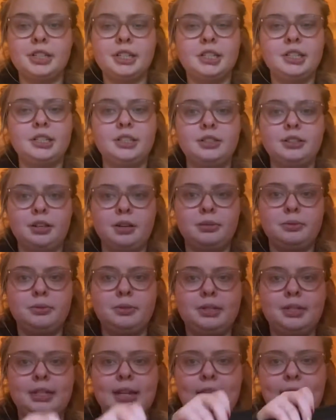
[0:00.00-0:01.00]
is
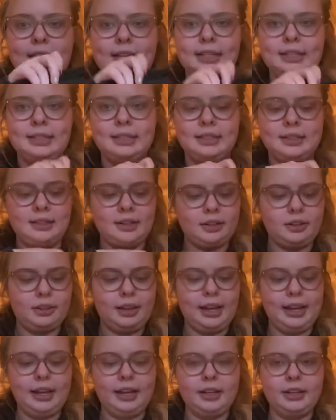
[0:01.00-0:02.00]
so nice. And they're
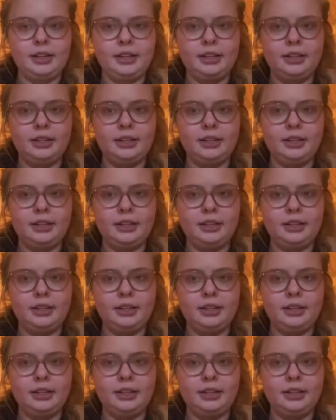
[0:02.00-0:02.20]
like